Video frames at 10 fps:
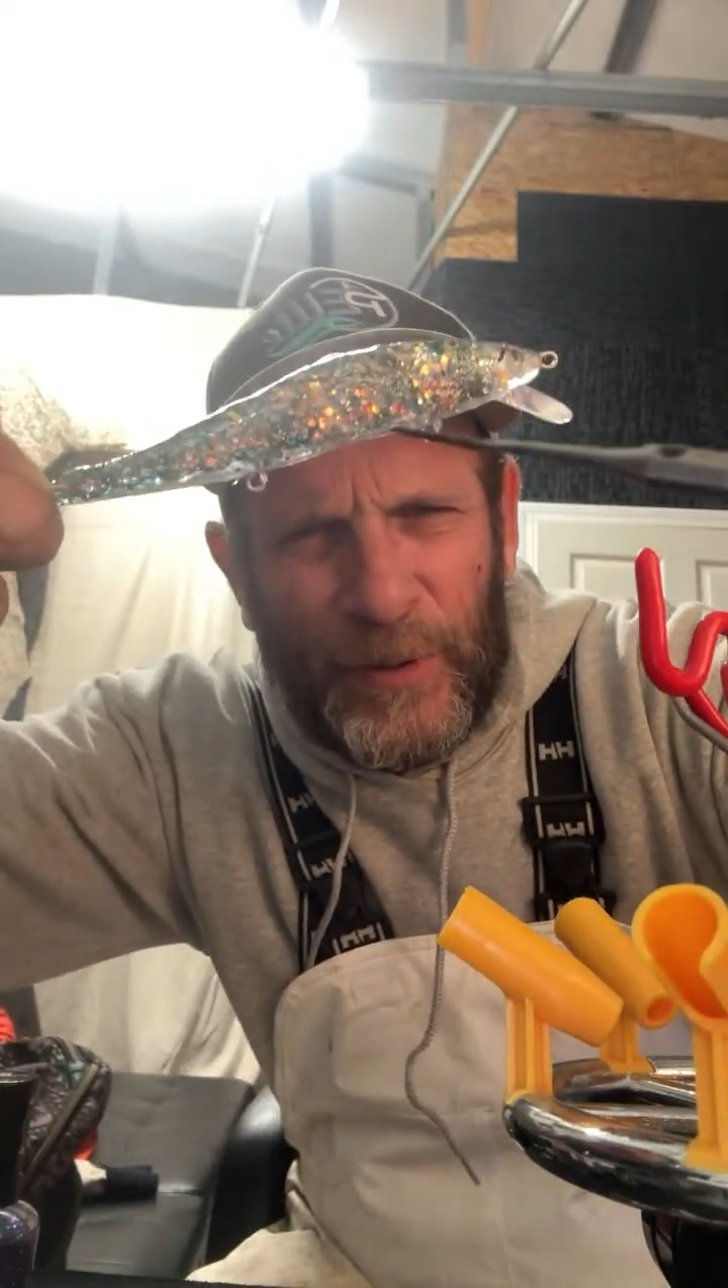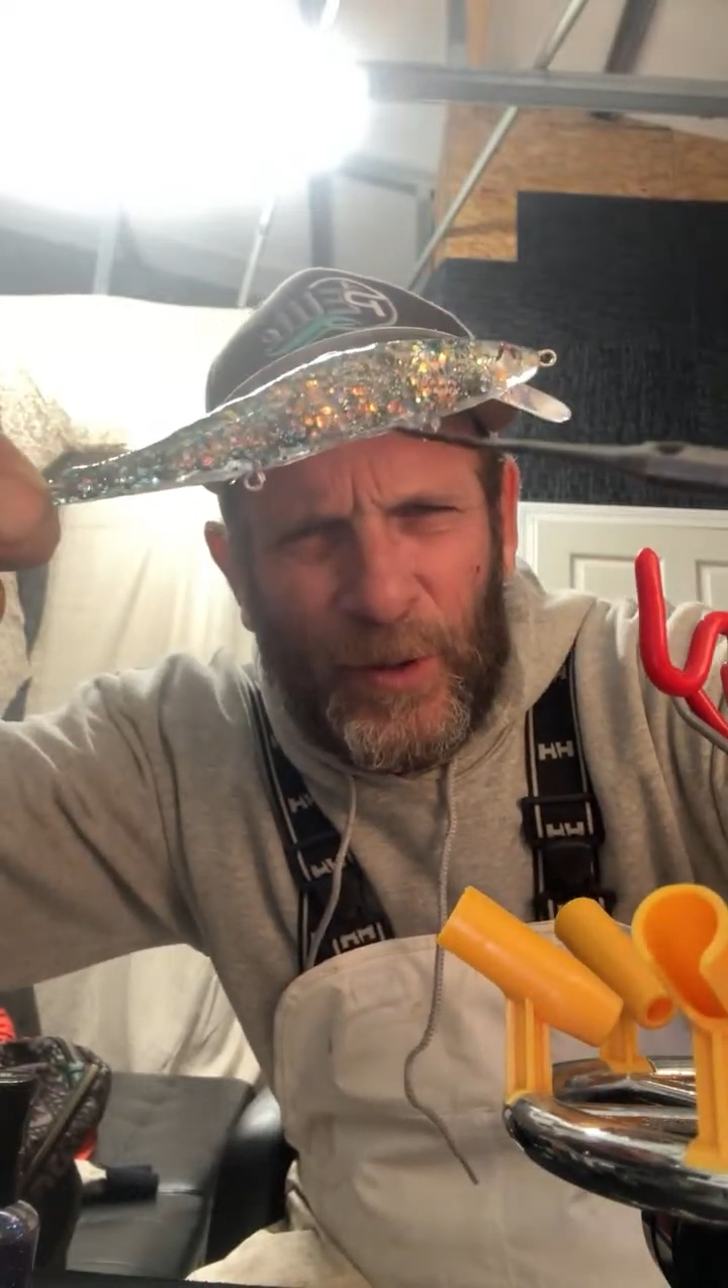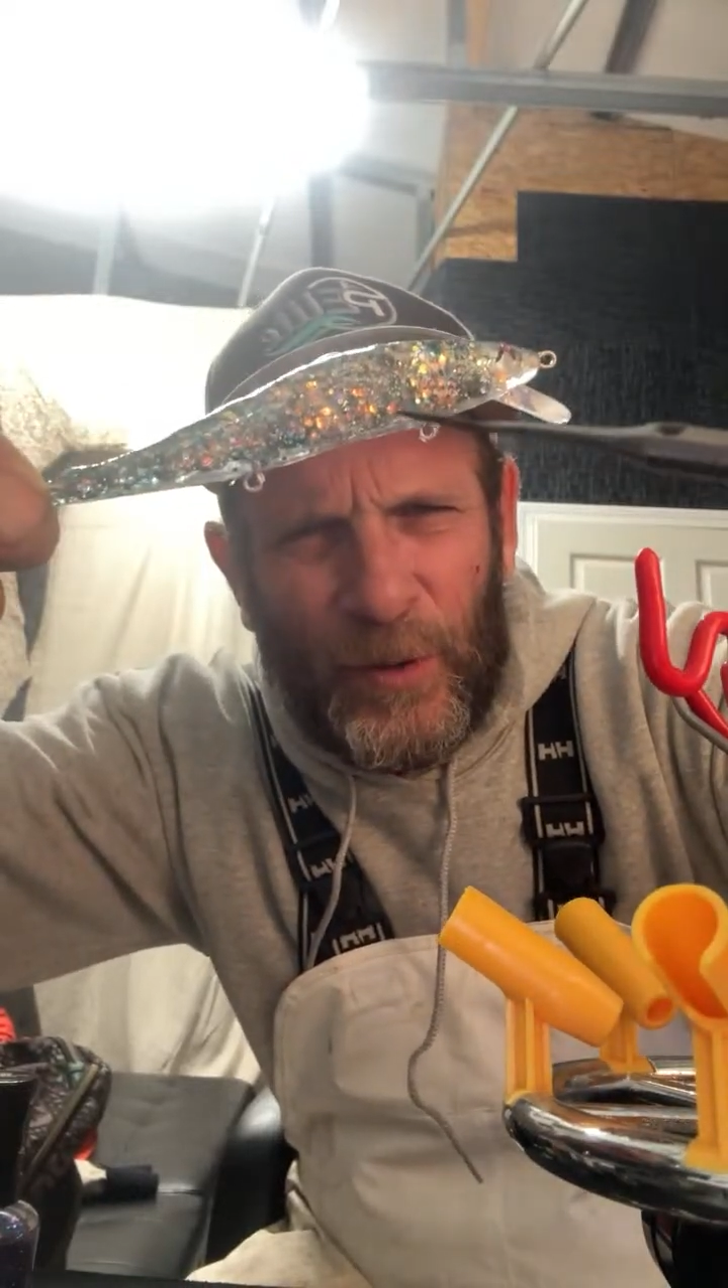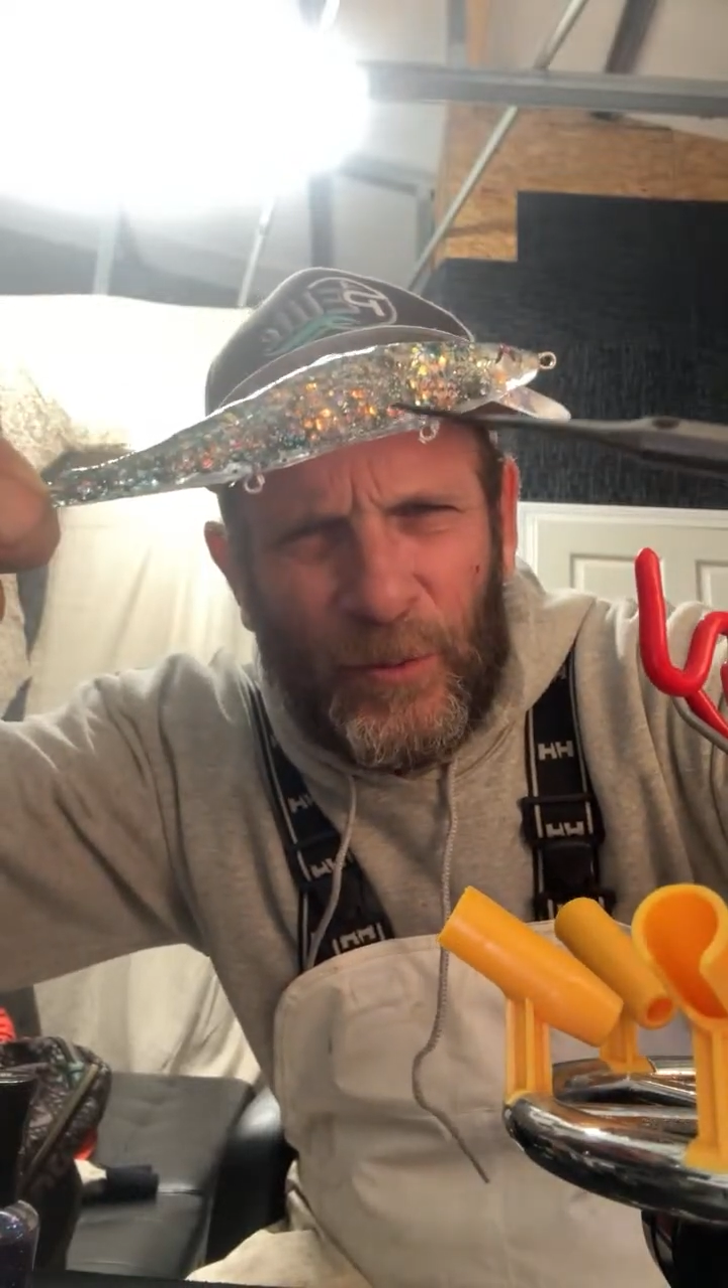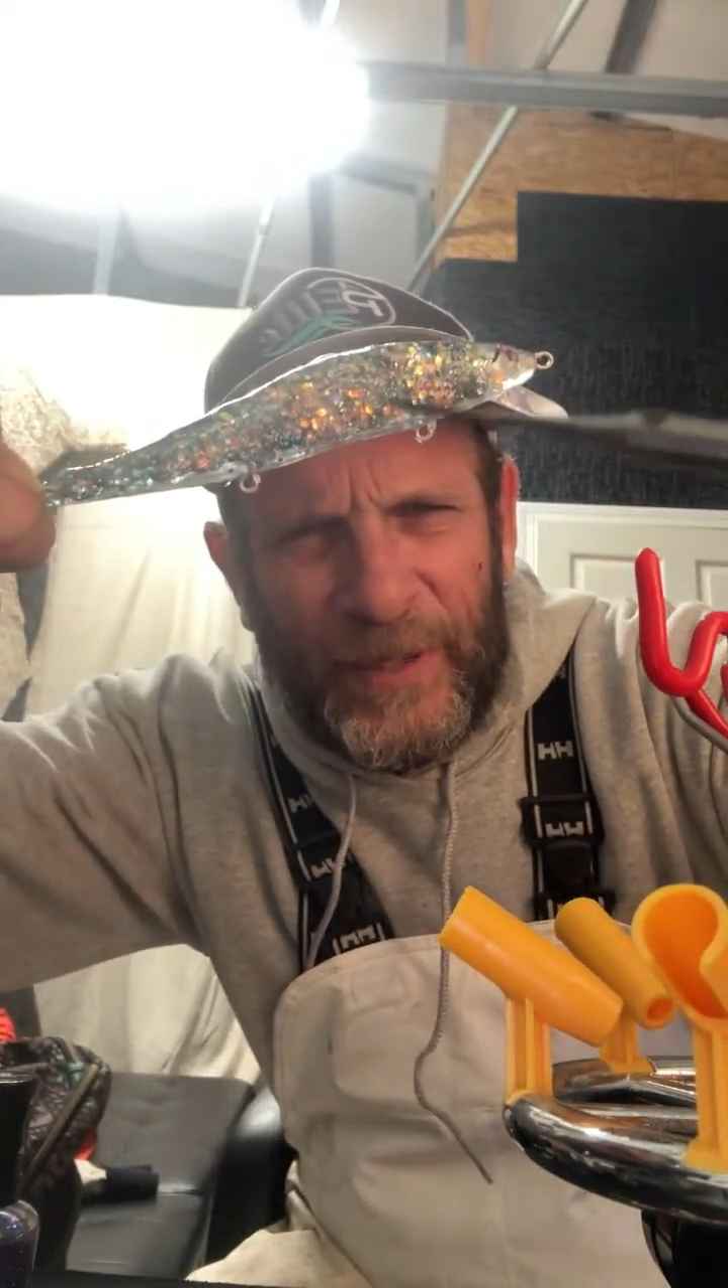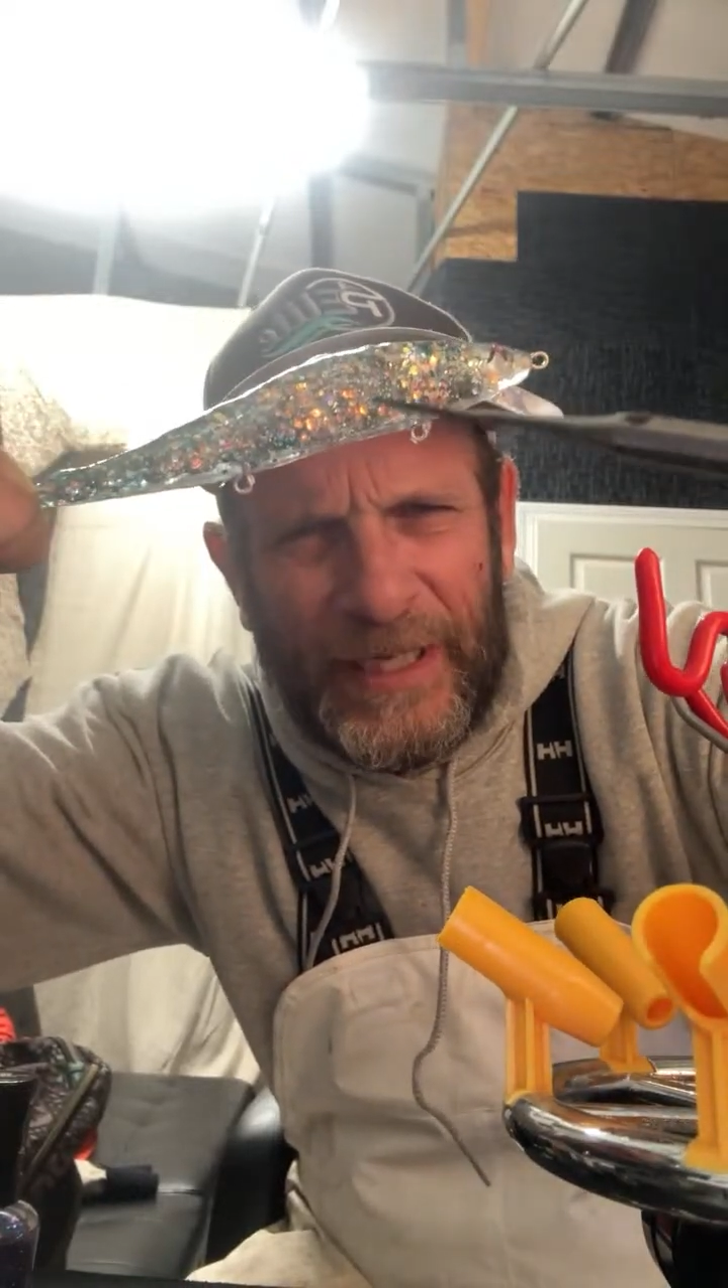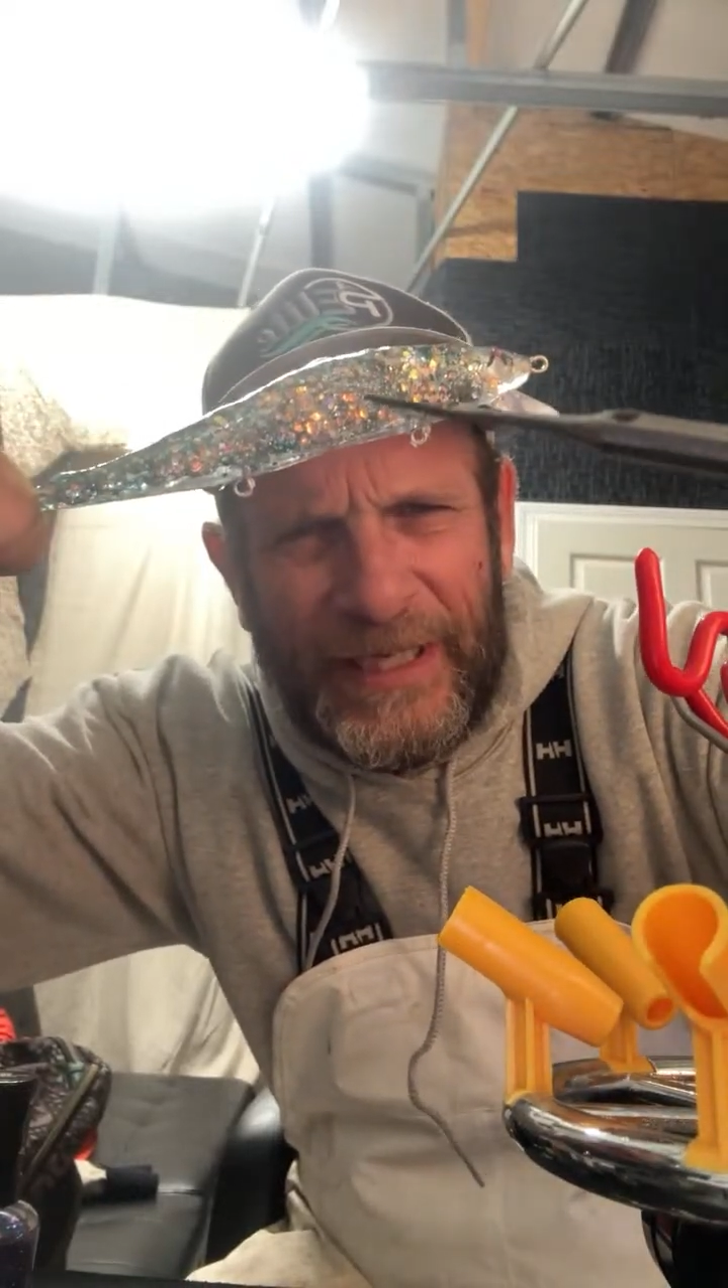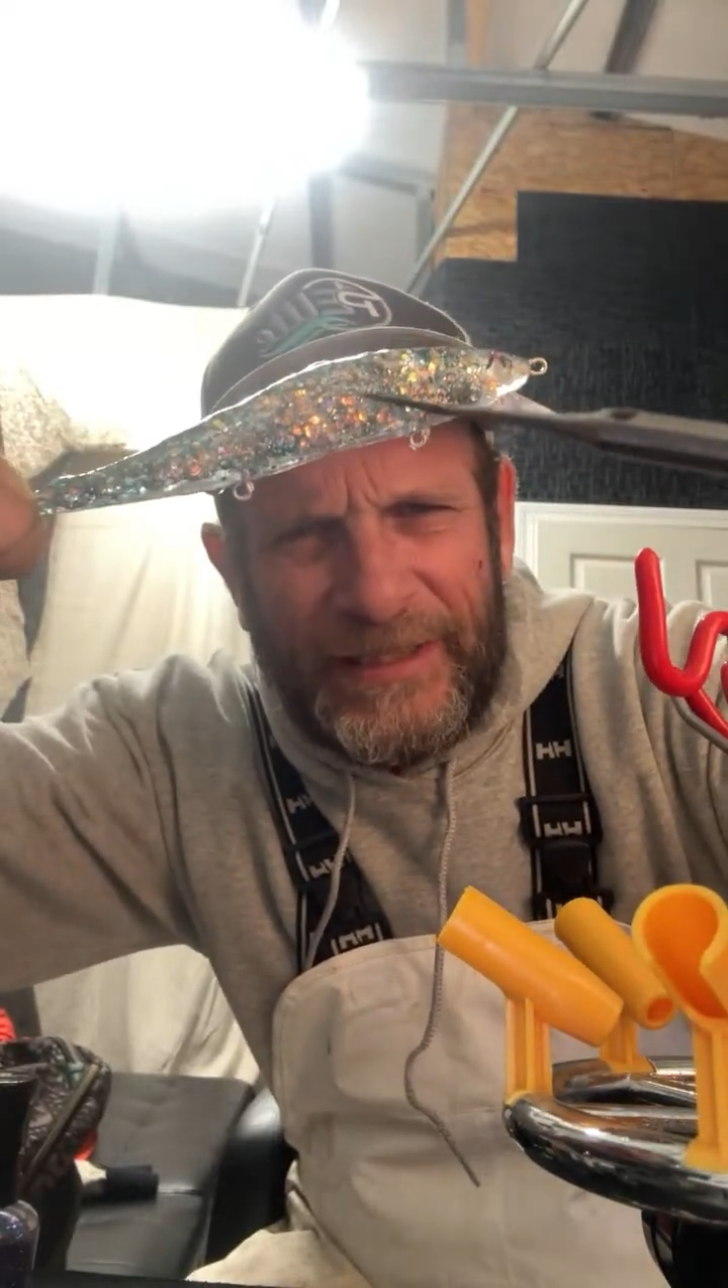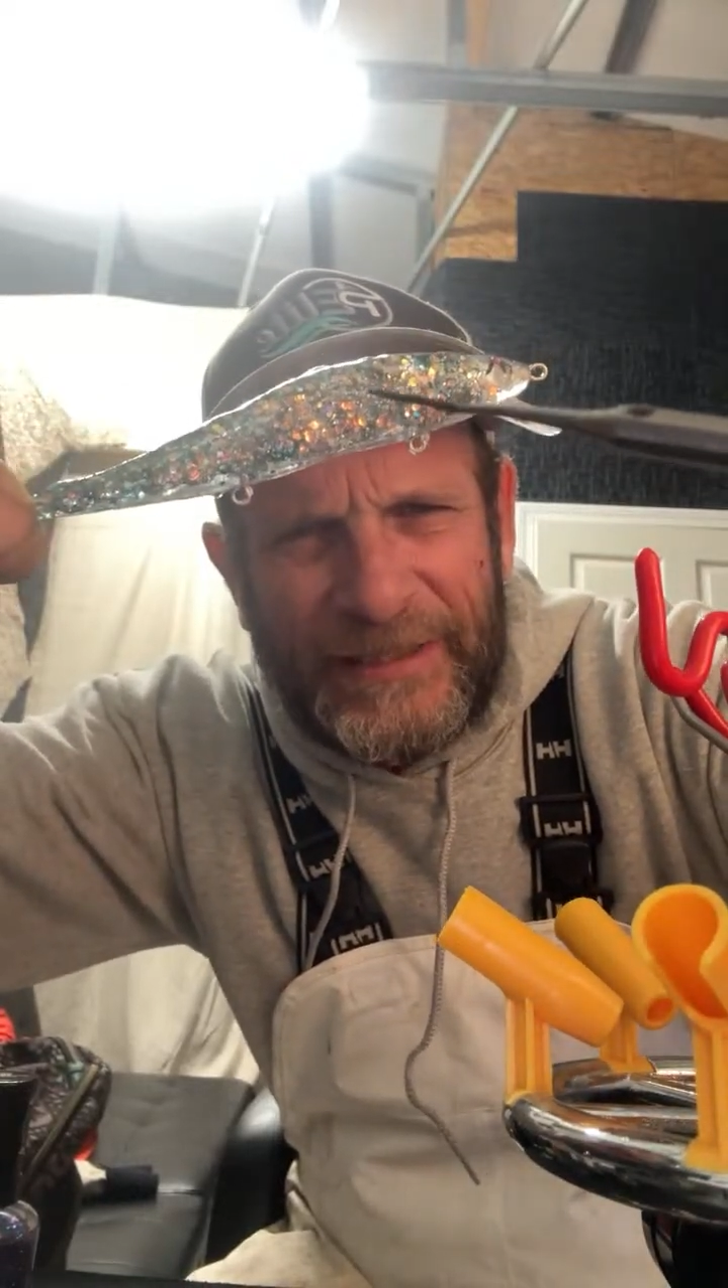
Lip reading: a hole in each